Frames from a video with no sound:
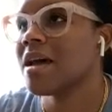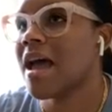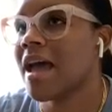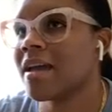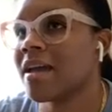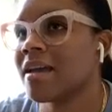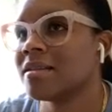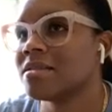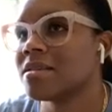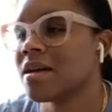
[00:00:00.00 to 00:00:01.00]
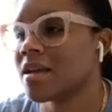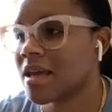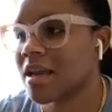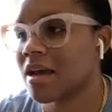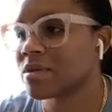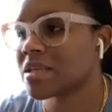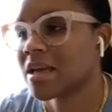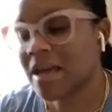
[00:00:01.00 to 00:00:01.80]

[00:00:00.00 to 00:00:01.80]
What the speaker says: And again, I was like,